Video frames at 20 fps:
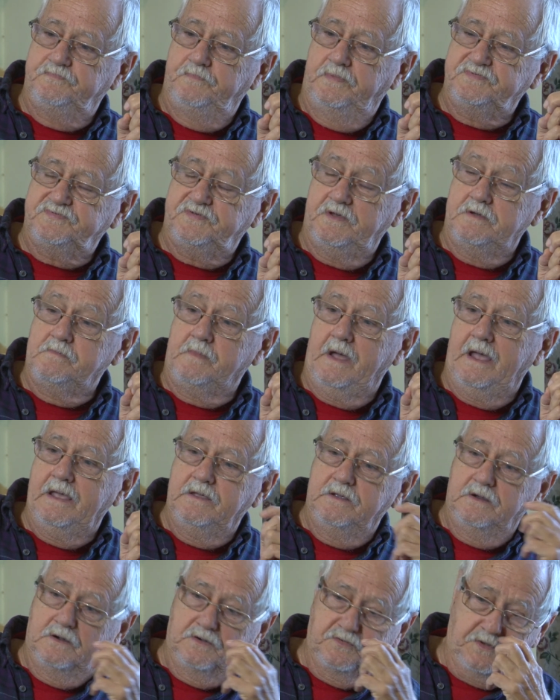seven, eight
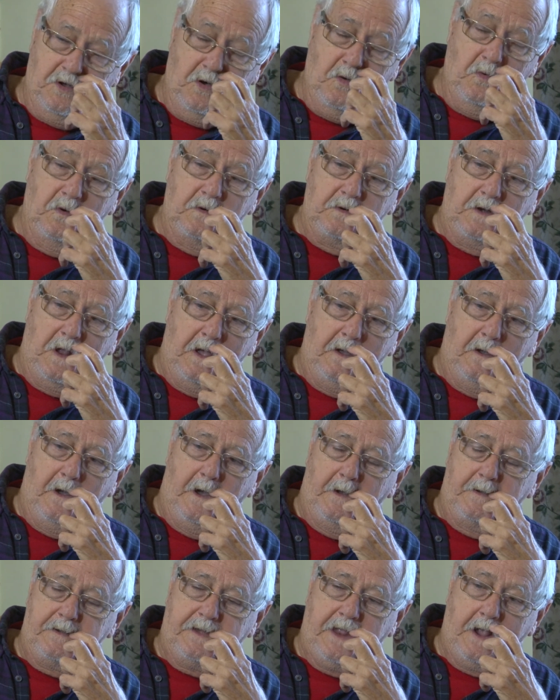years old,
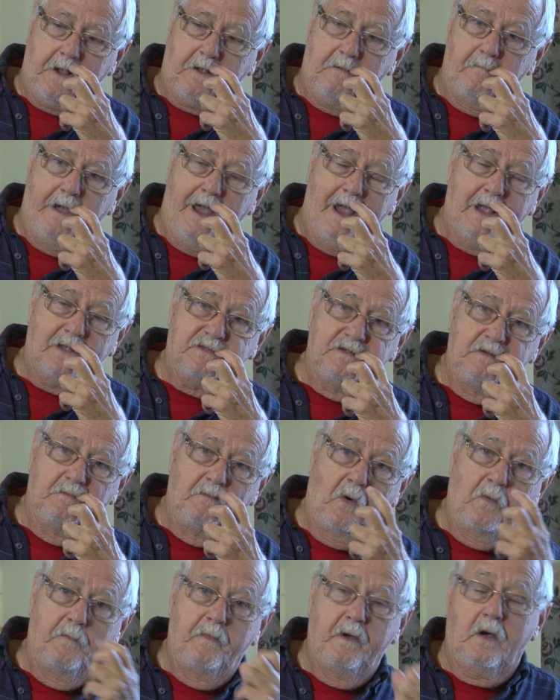uh, take a bath in a
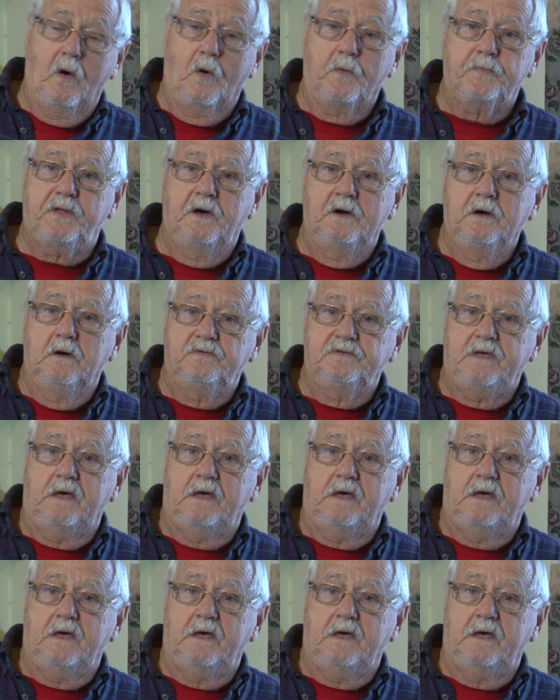little big old tub.